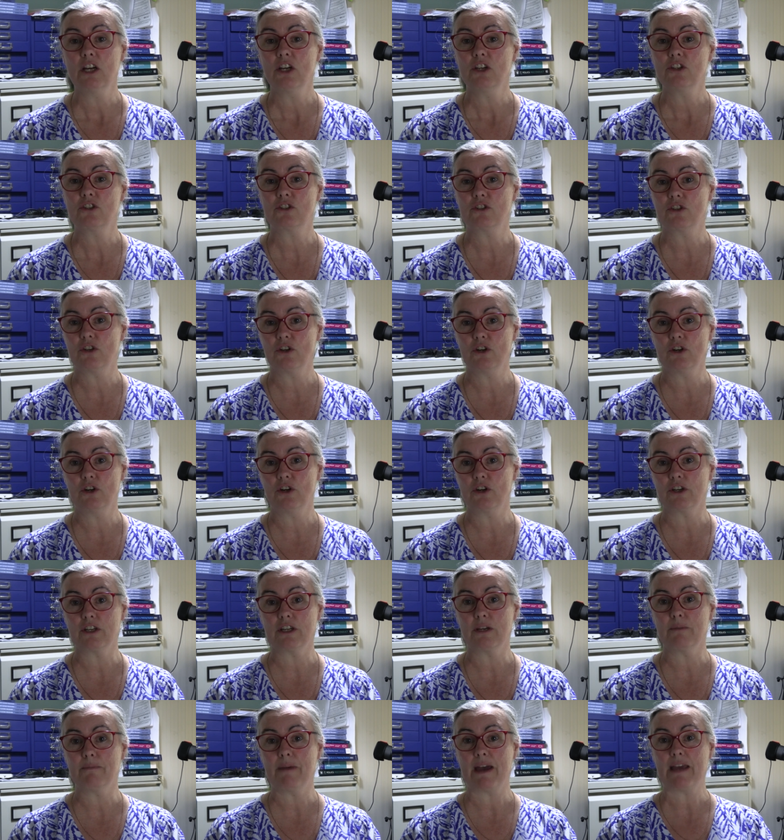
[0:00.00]
So
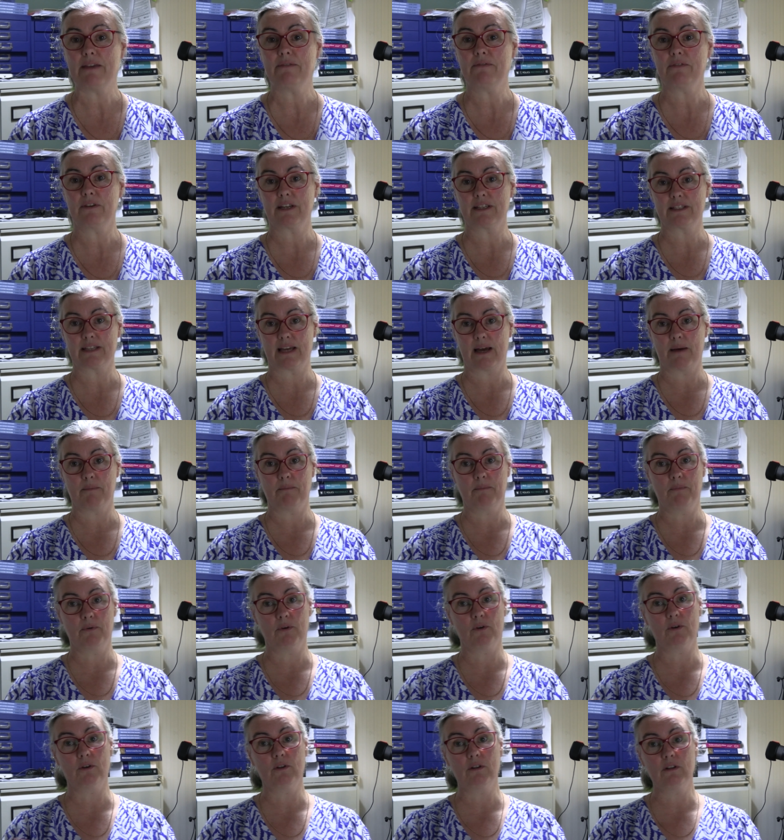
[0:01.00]
you may, for
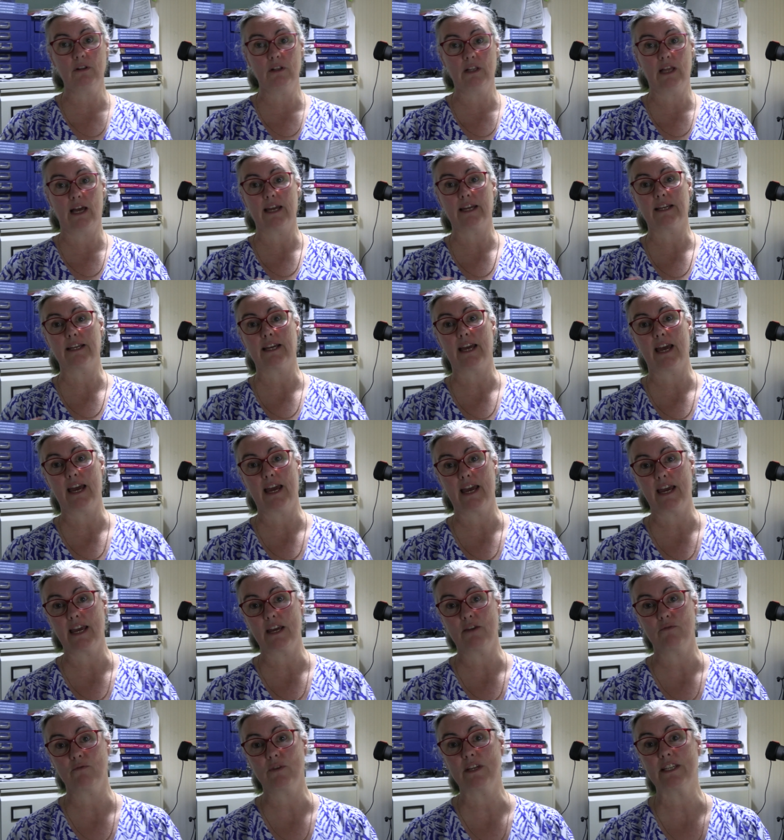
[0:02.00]
example, like
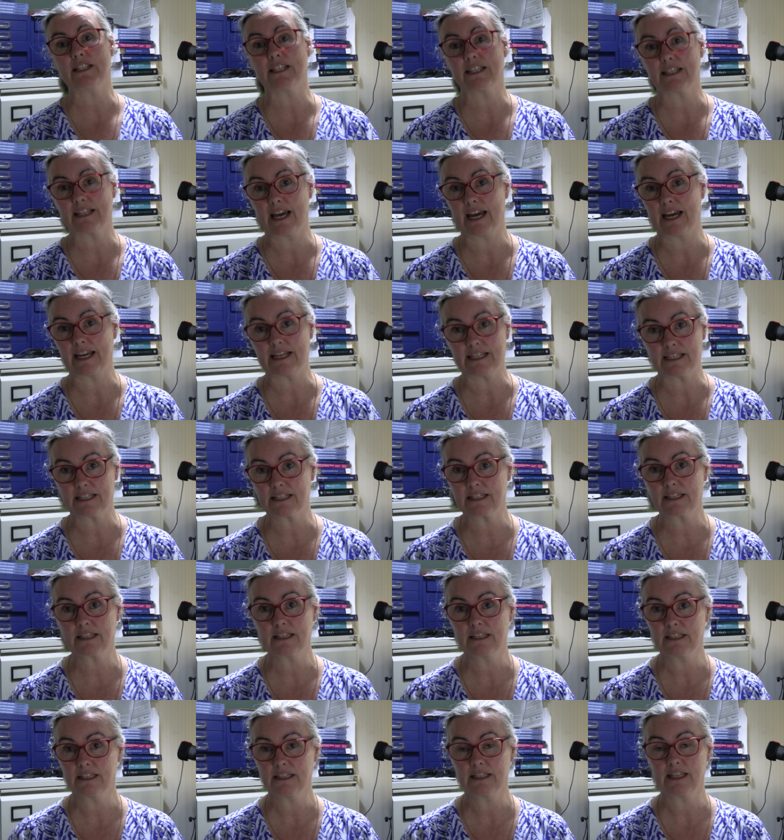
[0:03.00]
a recent case
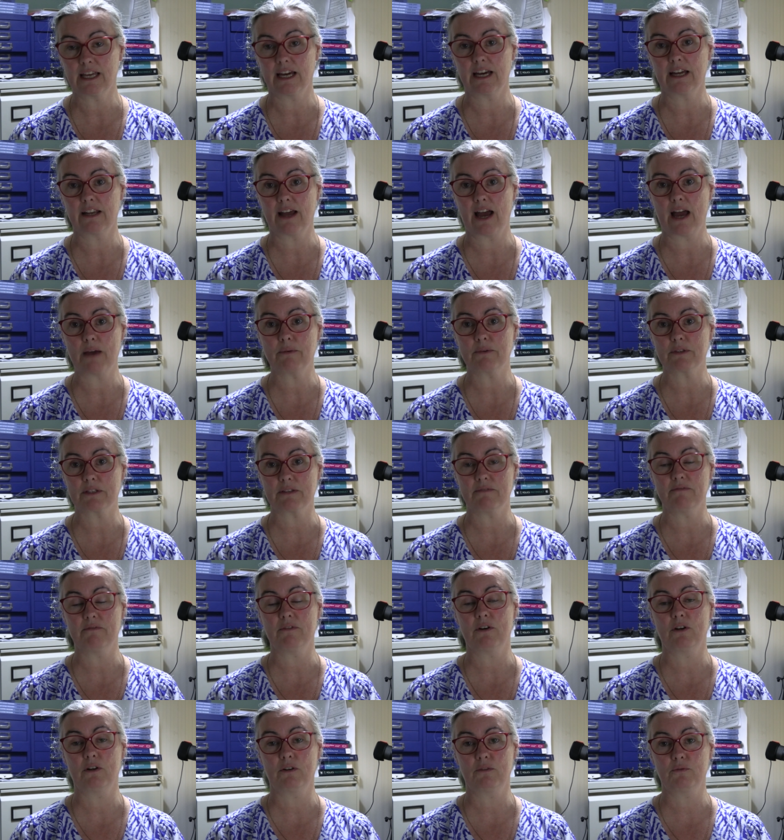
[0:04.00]
that I was
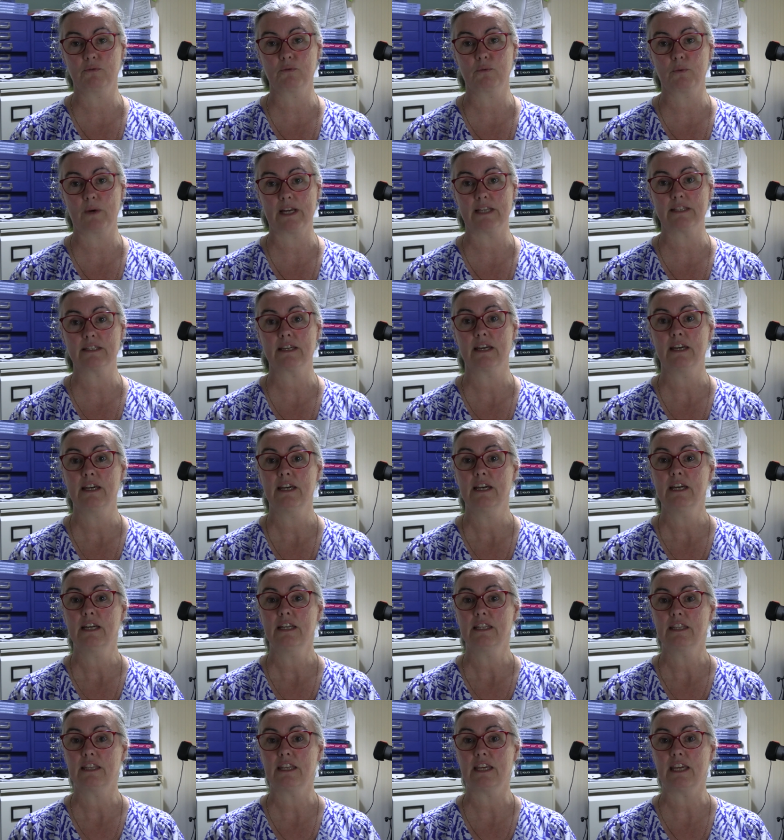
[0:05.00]
involved with,
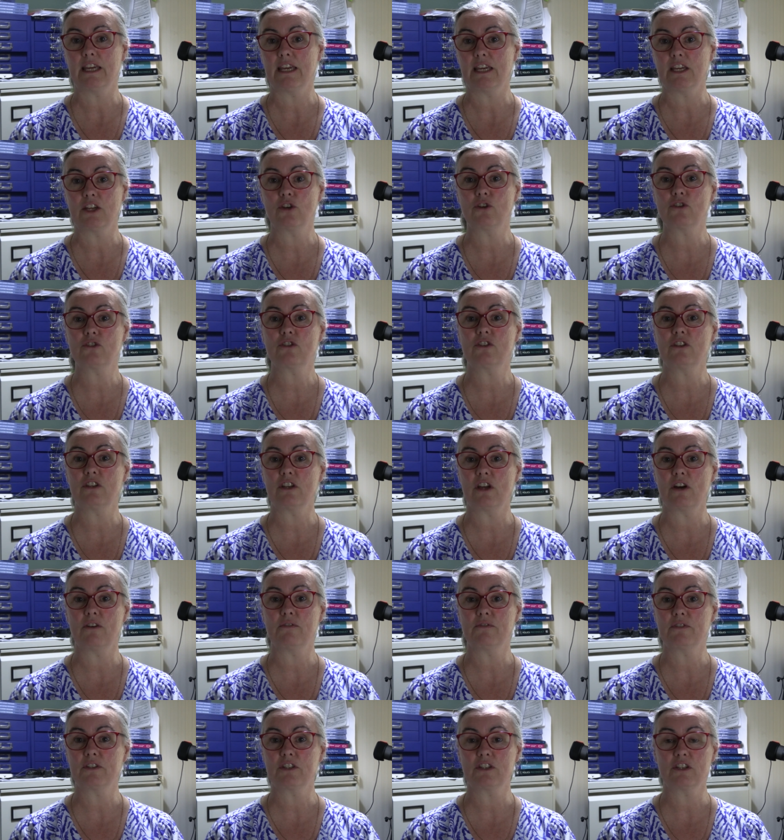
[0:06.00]
the custody
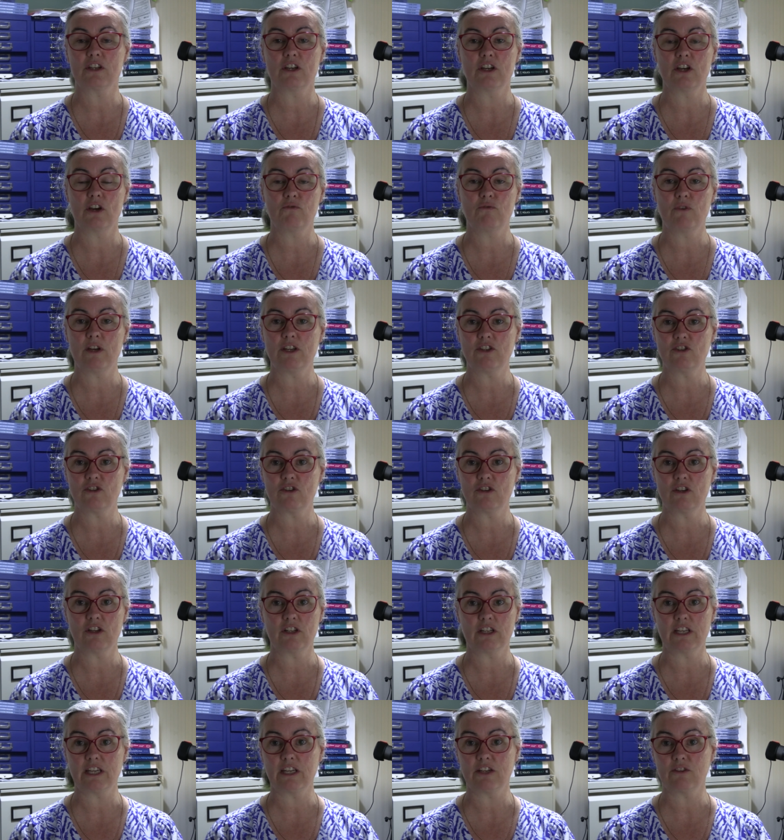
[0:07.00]
officer
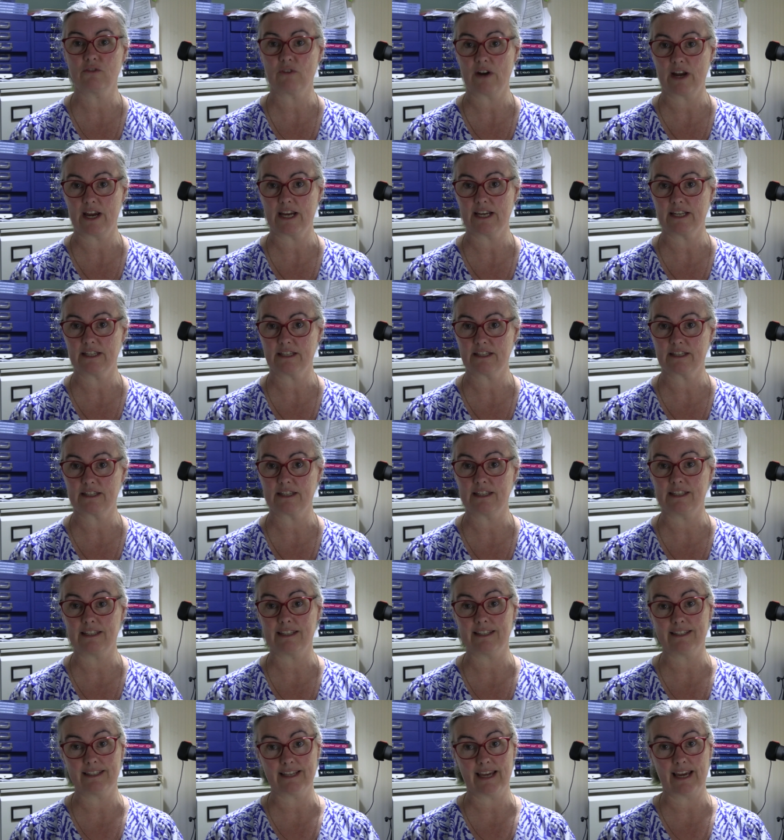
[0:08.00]
originally grades the
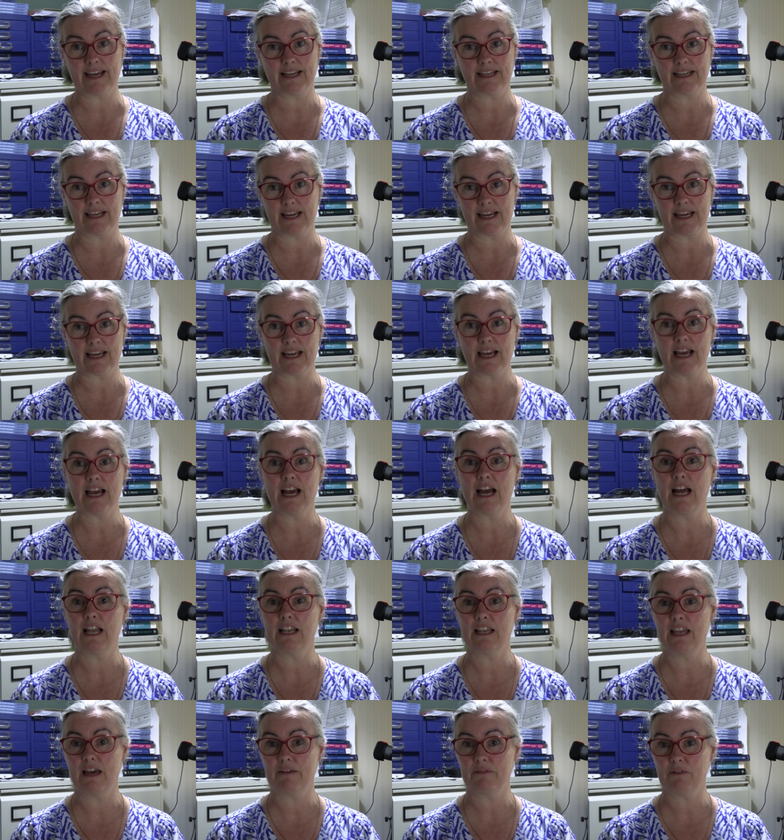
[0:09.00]
detainee
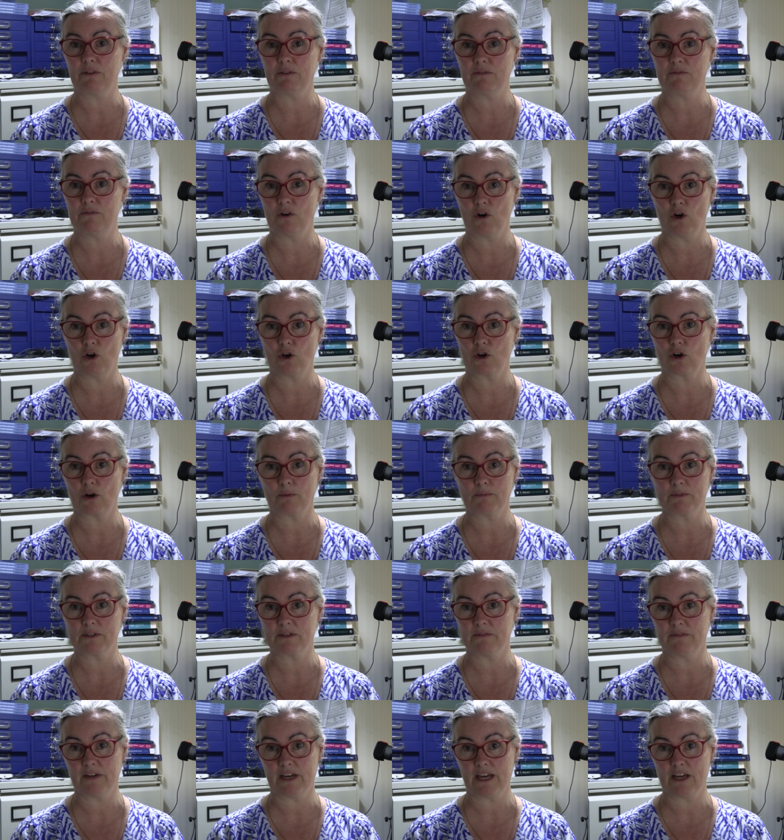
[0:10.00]
a level 4
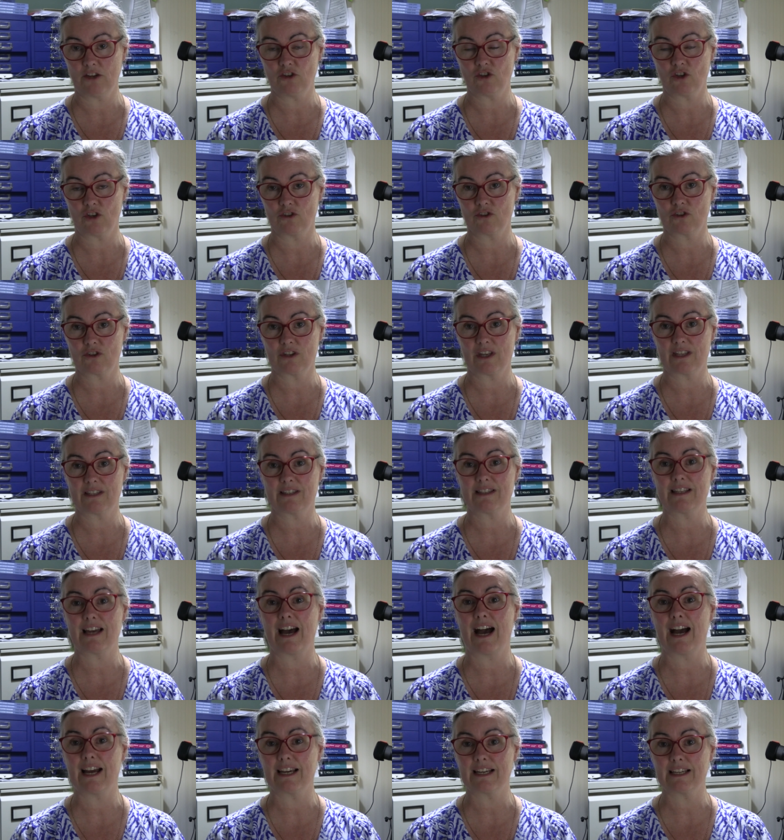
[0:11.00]
observation, so that's the
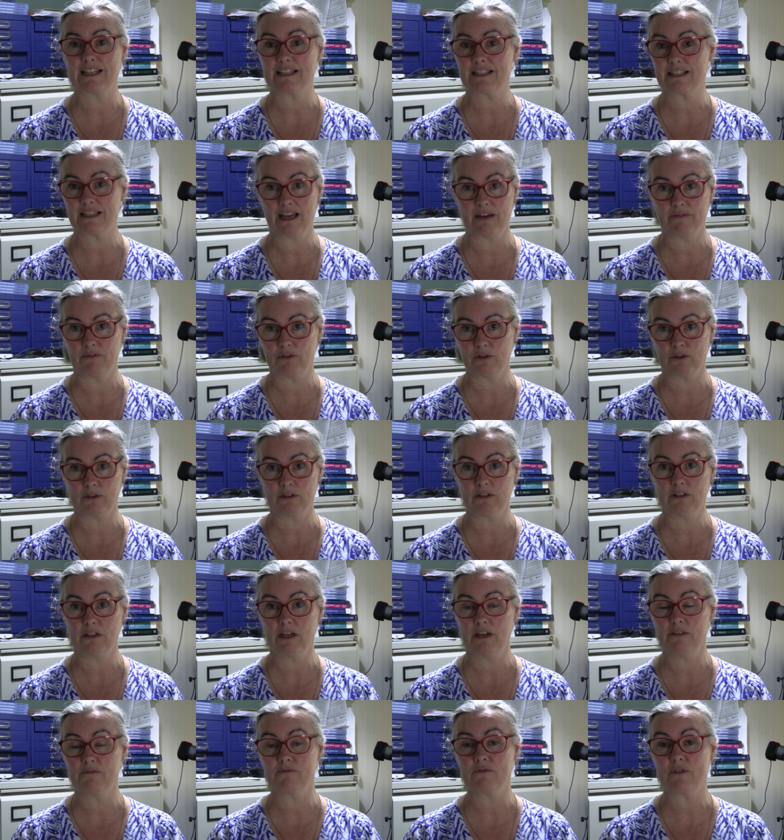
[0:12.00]
highest level
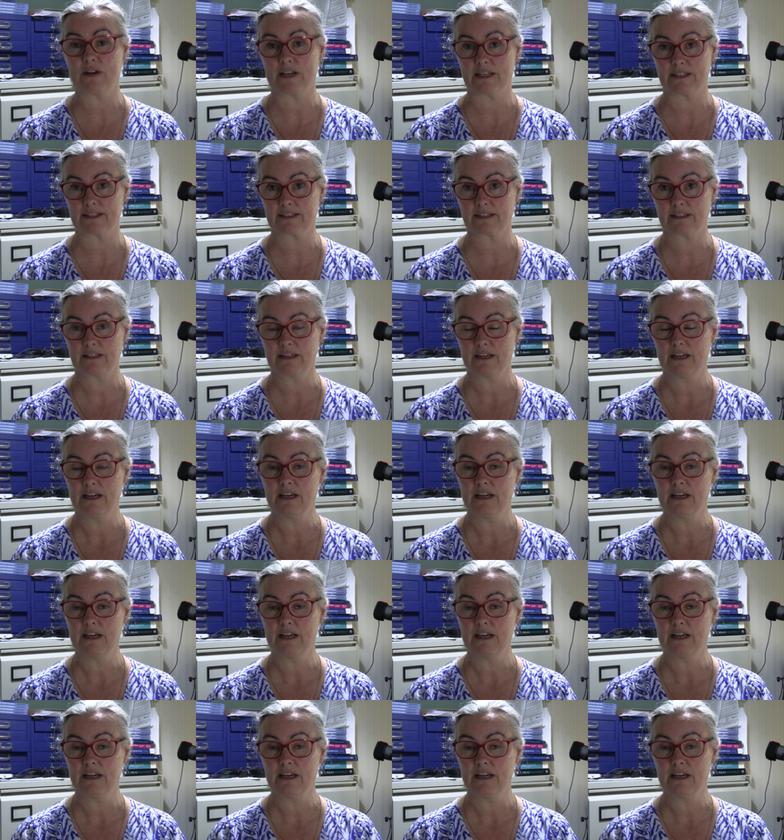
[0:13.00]
of risk.